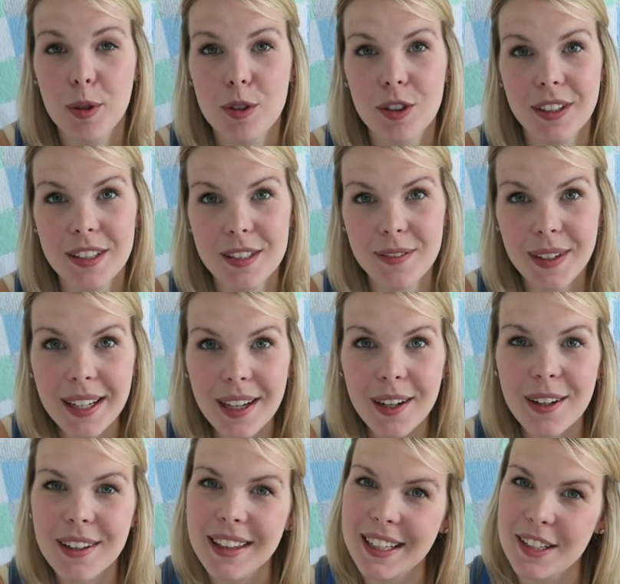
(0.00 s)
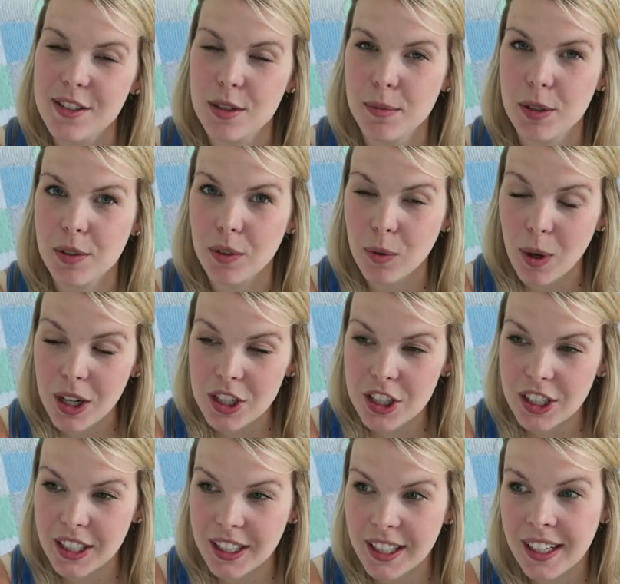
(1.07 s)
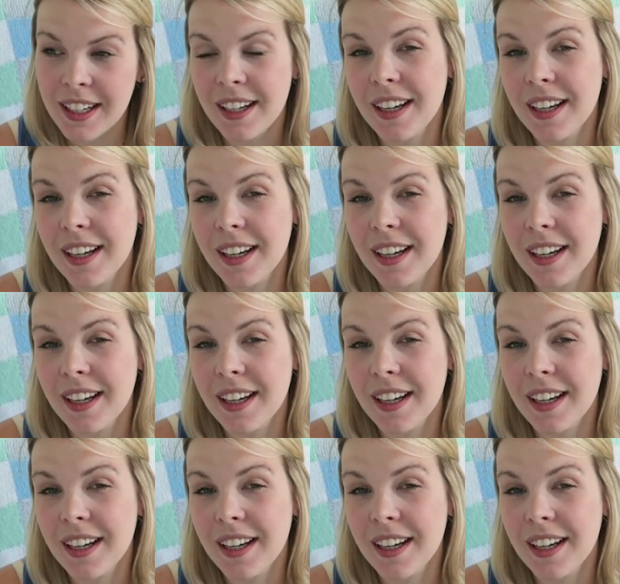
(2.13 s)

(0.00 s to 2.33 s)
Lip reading: enjoyed this video. Thank you so much for watching.